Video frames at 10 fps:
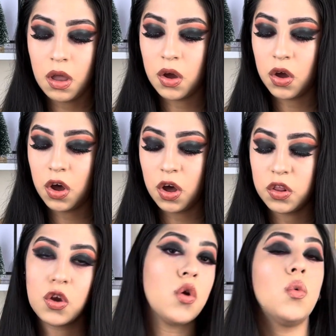
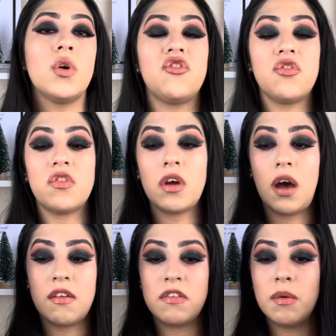color, which is
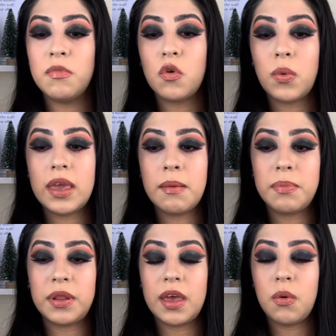awesome, so we can
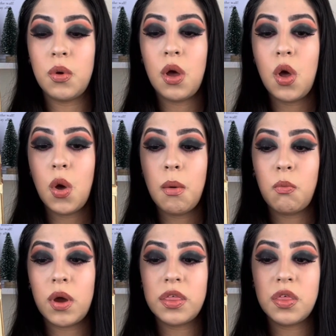play
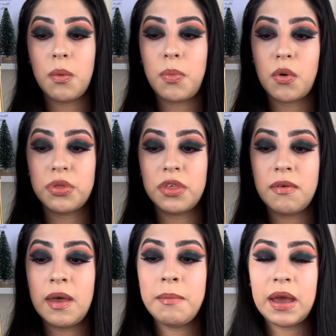with both of them.